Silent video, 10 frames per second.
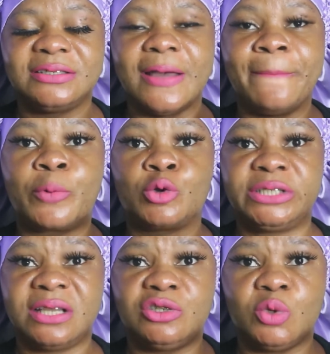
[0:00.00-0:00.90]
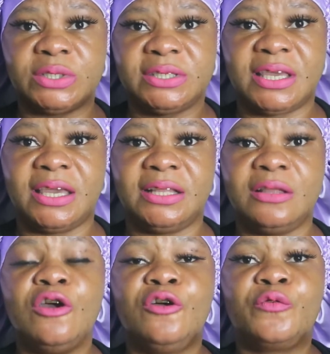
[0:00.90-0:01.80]
can protect your
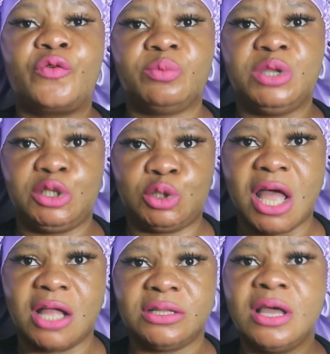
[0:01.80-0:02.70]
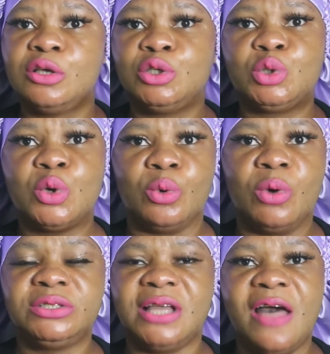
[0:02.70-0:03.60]
skin from the sun. So
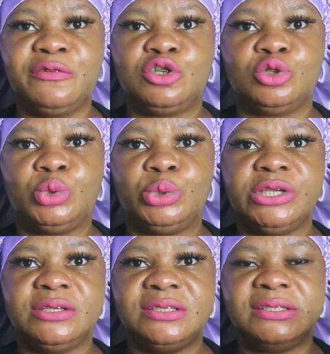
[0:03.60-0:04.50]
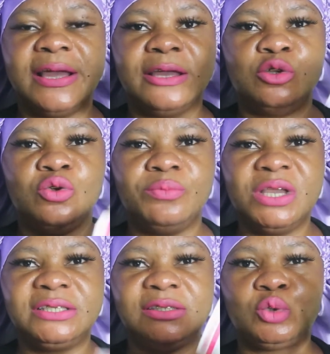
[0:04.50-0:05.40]
what you have to do is you
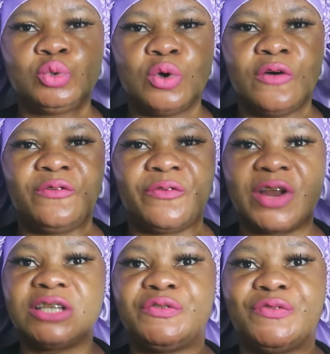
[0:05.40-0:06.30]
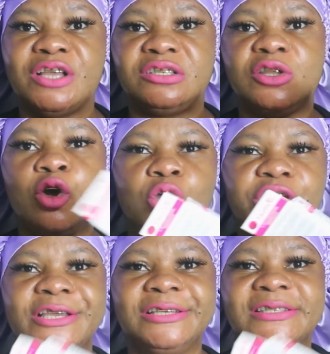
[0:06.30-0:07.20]
mix two of Fresh Face
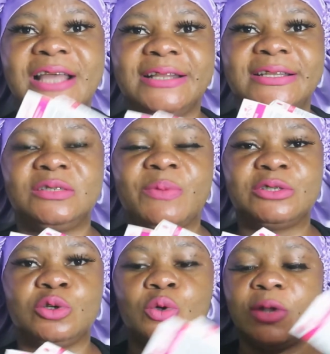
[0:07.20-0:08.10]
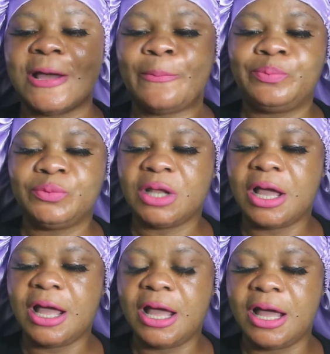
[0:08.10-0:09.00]
inside this particular
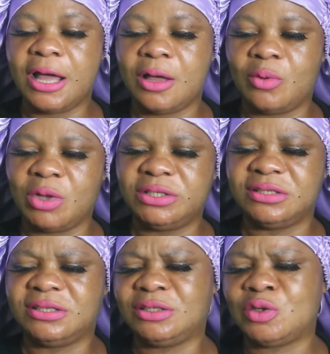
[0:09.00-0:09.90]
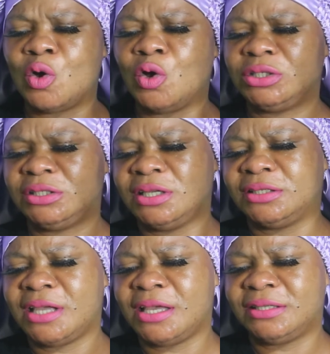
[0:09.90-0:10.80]
what is it called, is they
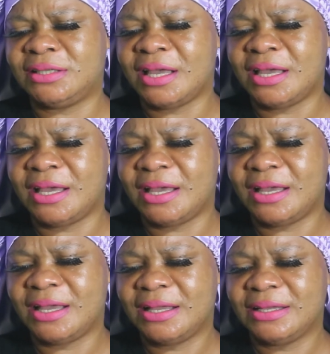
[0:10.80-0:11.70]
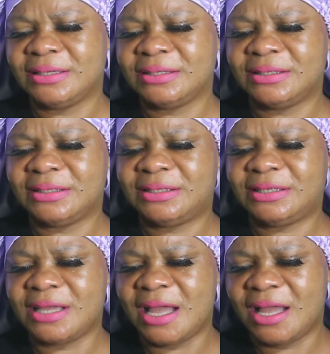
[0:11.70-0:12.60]
say is
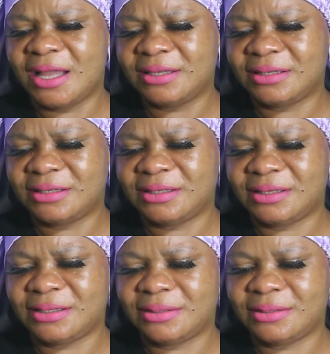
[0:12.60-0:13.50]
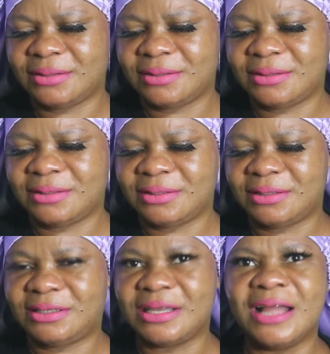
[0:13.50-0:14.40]

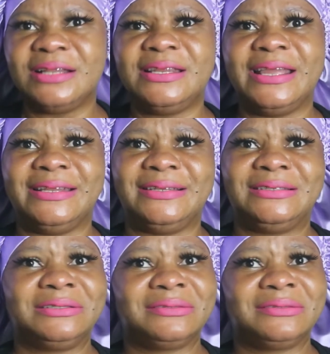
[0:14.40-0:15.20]
Chandni.